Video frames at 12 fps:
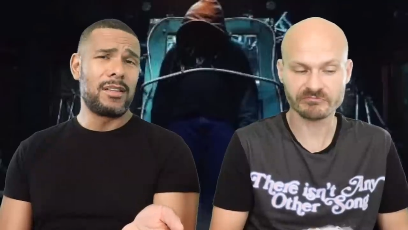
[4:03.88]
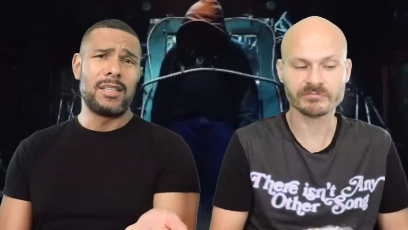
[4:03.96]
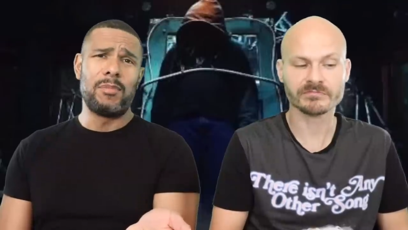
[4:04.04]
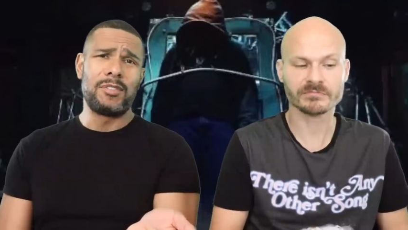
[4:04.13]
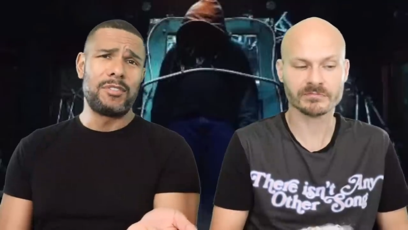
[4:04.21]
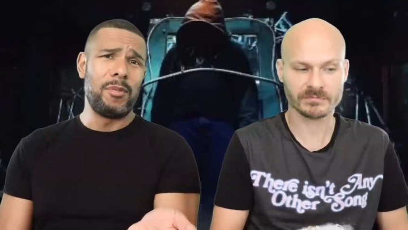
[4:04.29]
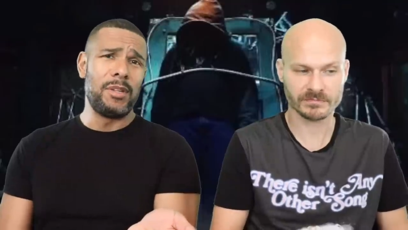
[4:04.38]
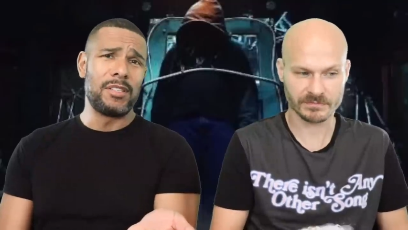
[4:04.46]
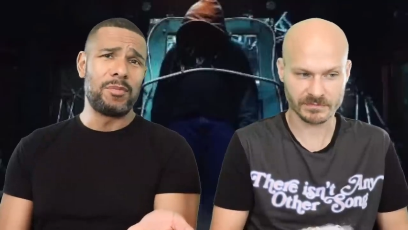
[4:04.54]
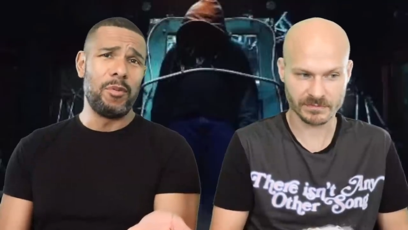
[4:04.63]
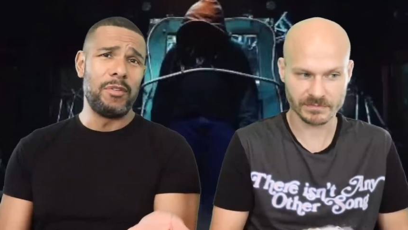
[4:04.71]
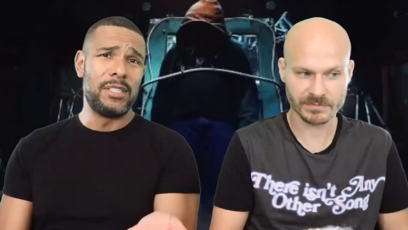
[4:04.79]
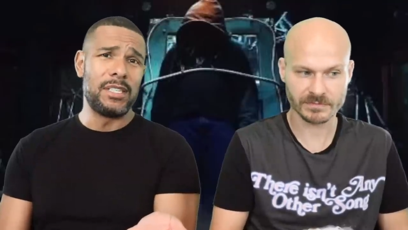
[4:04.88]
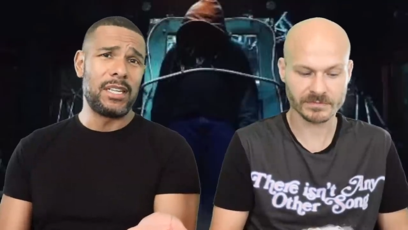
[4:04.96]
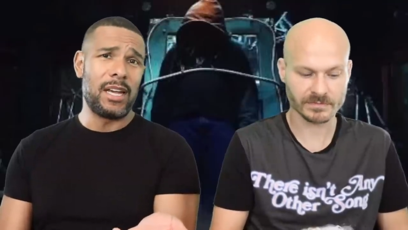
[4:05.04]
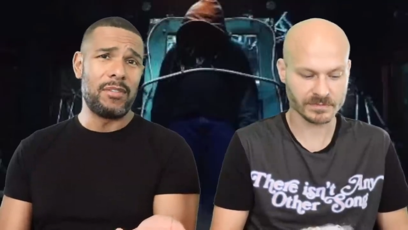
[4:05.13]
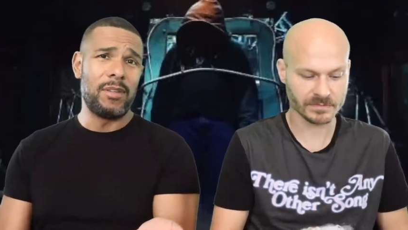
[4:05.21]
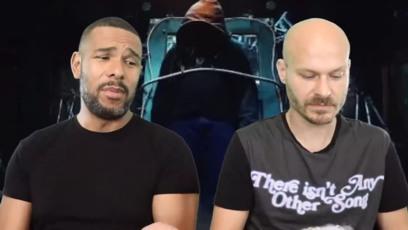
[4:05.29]
Speaker 1: because mm-hmm. I'm assuming this movie didn't
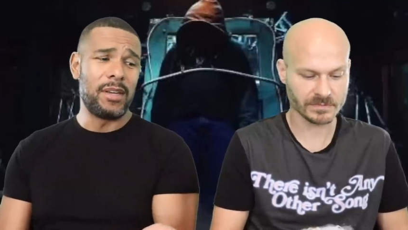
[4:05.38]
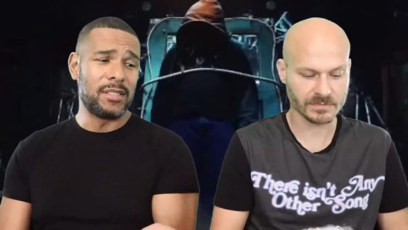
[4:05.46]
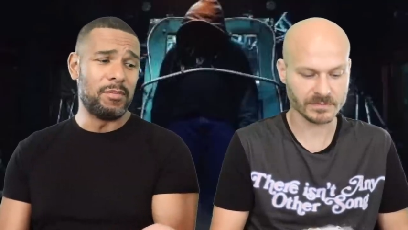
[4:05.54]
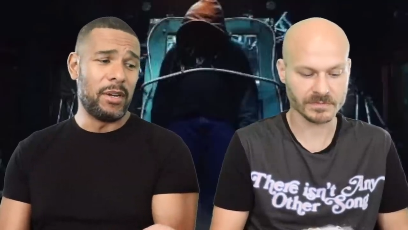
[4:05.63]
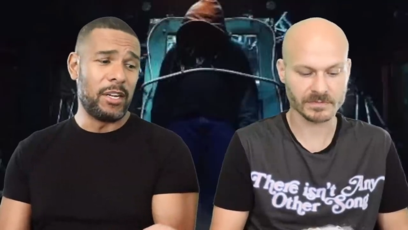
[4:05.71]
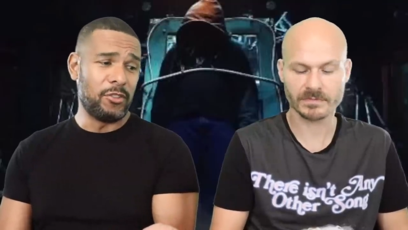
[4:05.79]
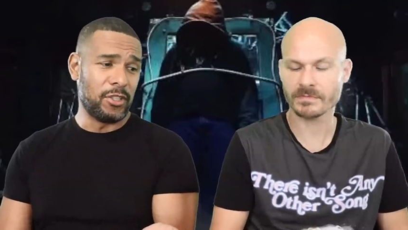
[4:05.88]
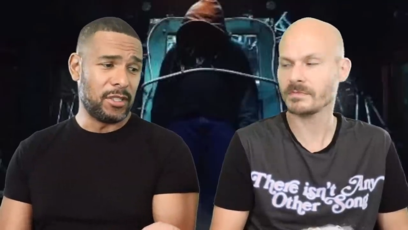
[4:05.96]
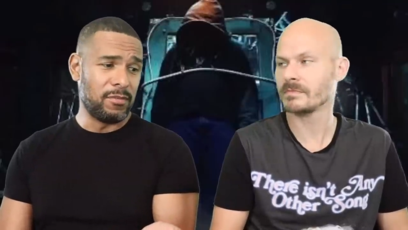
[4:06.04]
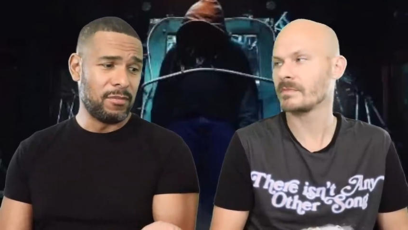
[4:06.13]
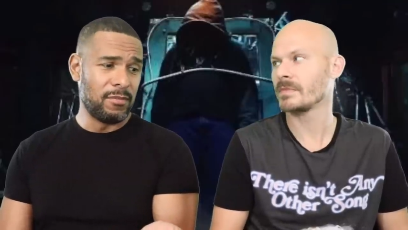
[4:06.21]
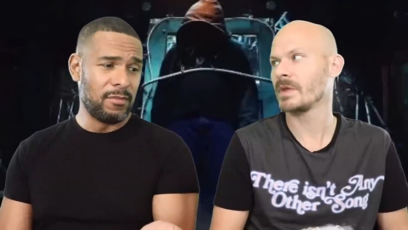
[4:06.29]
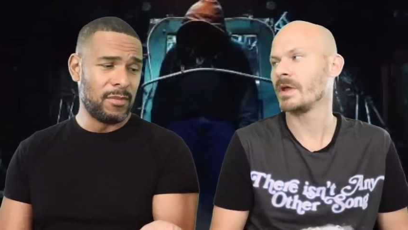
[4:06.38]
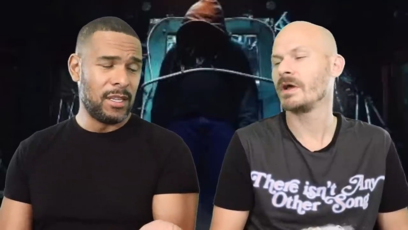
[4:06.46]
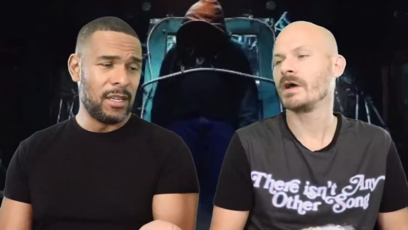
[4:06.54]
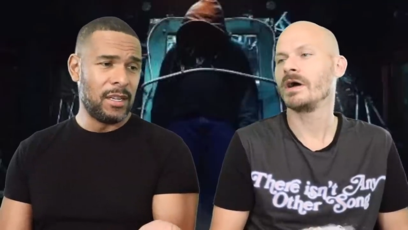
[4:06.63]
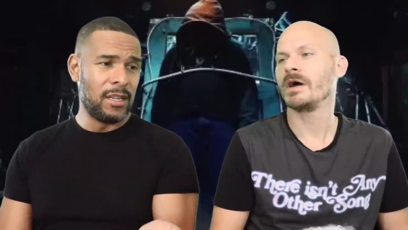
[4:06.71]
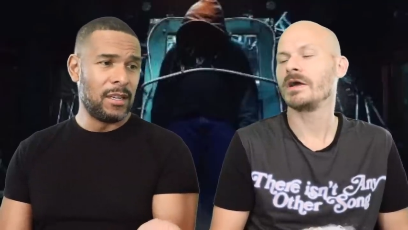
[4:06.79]
have the biggest budget.
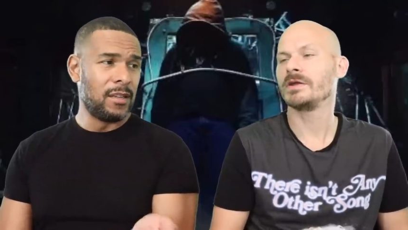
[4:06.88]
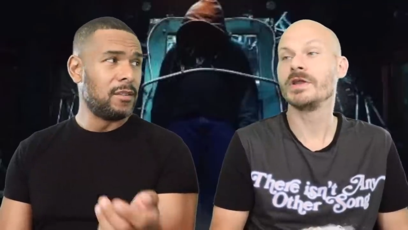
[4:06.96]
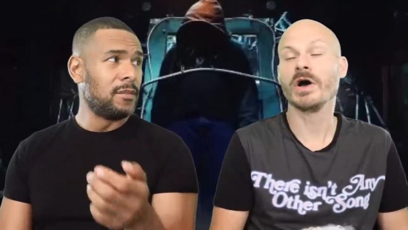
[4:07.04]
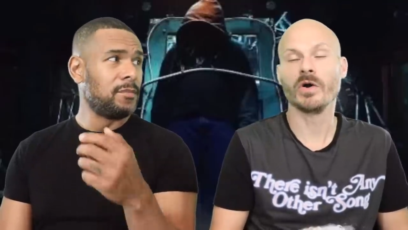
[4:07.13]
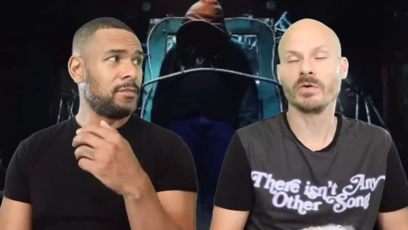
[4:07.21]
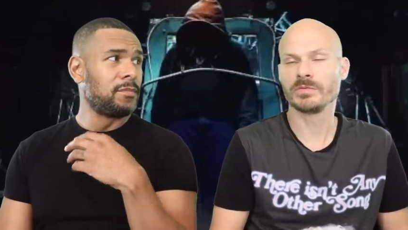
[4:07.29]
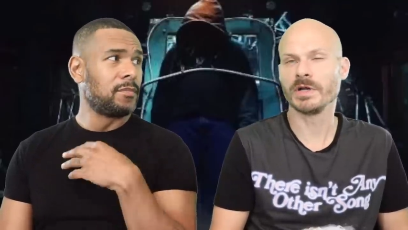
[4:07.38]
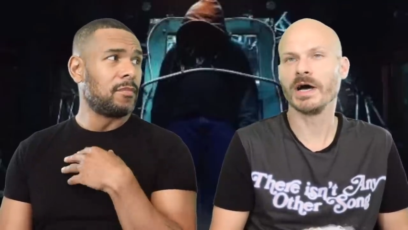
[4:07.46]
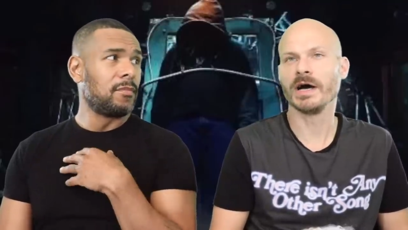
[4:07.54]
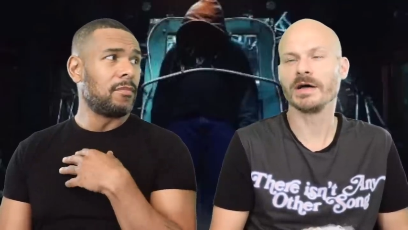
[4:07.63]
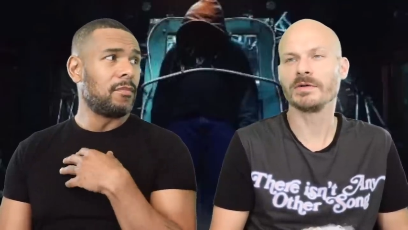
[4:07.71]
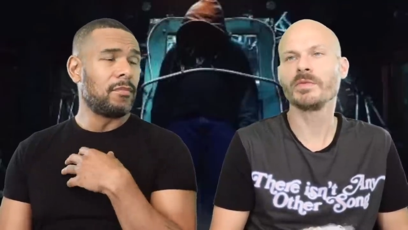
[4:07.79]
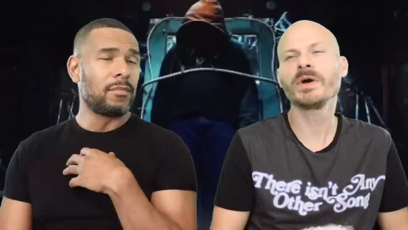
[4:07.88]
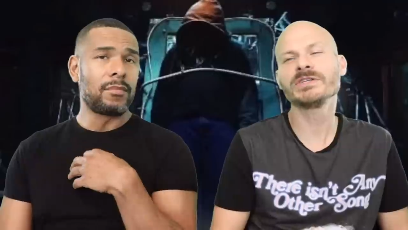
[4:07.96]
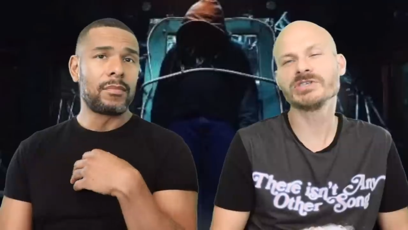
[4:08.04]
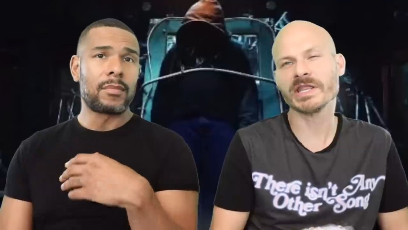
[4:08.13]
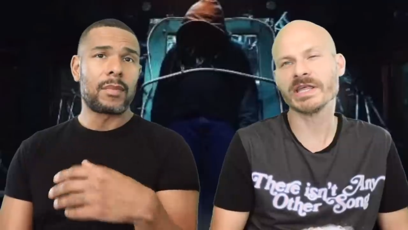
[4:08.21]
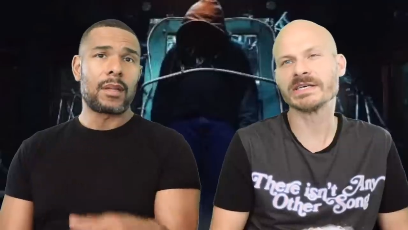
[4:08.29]
Speaker 2: No, uh,
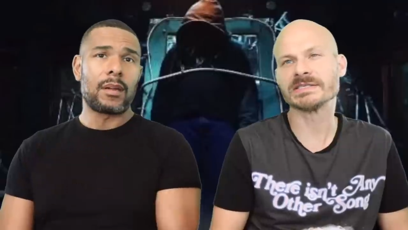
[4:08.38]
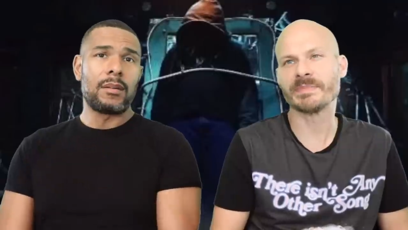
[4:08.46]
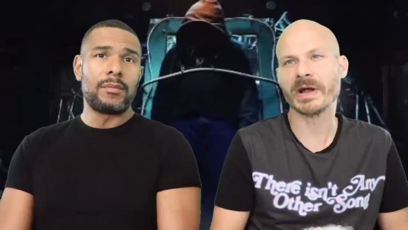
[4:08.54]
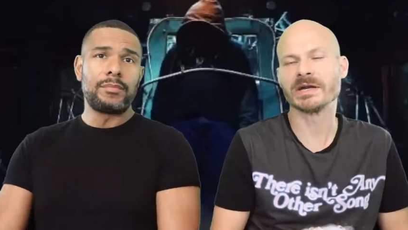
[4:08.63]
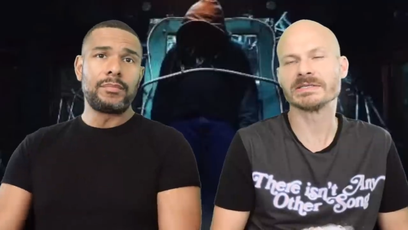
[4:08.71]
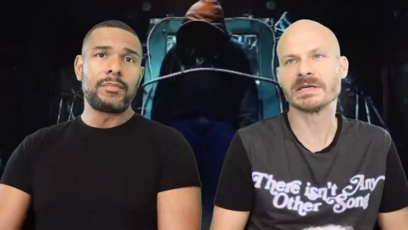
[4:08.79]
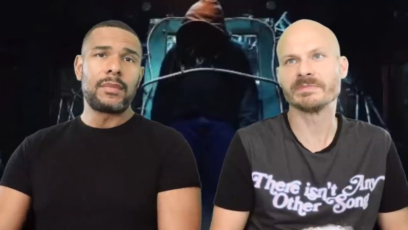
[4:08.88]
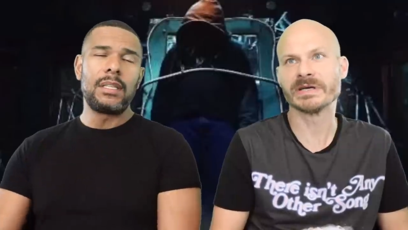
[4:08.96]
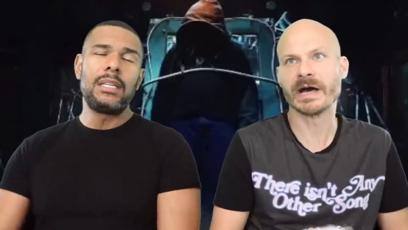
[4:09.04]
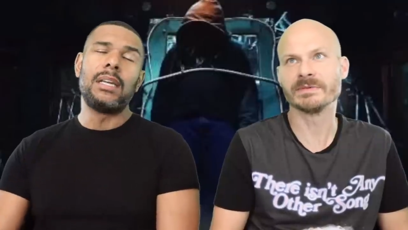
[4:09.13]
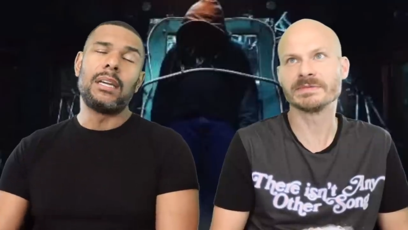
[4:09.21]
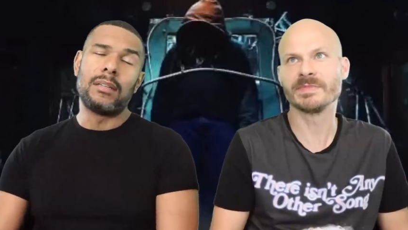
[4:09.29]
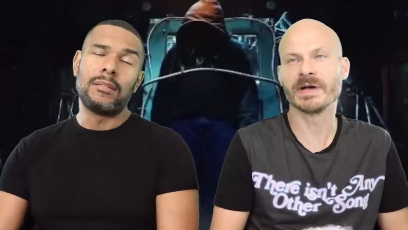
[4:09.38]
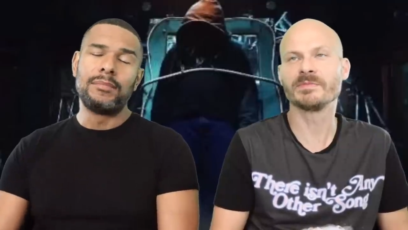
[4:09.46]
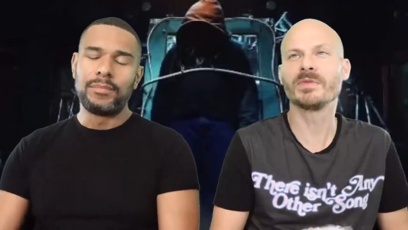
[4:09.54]
which I think is apparent sometimes. Yeah. But